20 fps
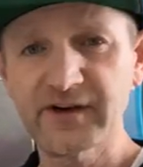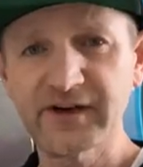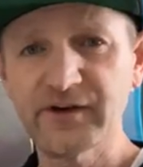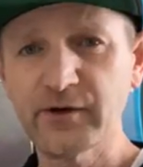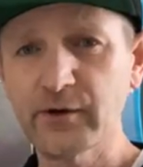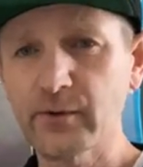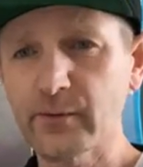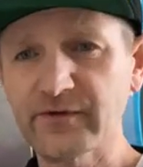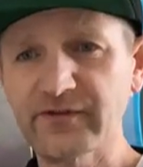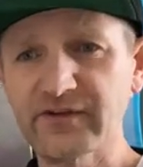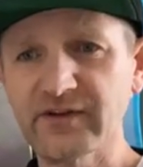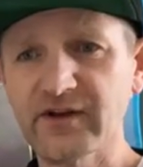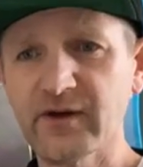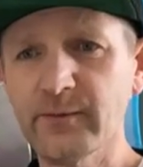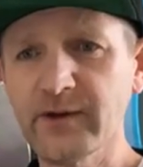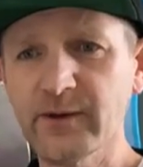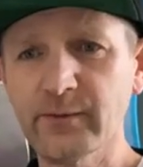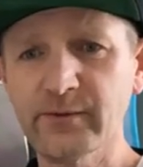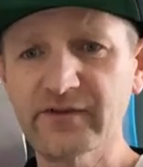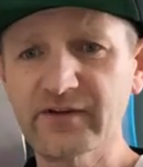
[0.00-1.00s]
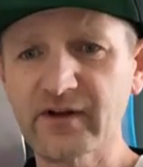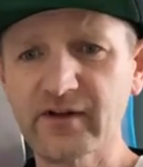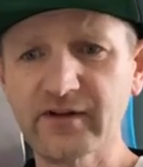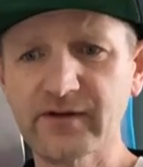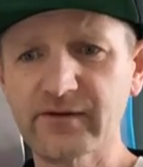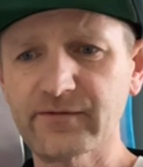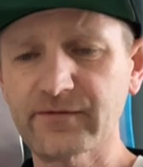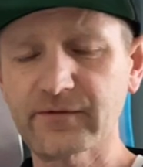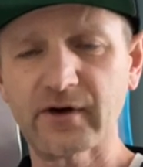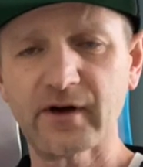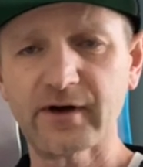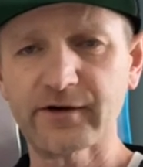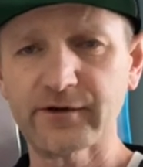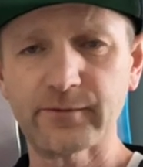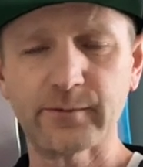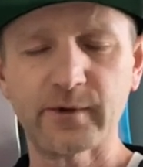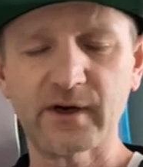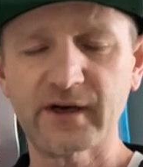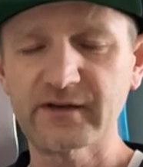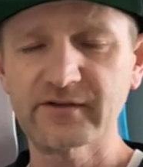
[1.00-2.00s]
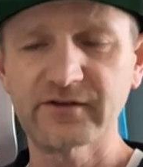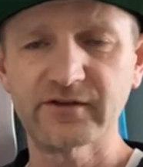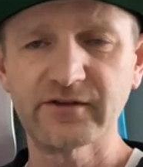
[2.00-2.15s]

I knew it was him. He was selling it for a hundred bucks.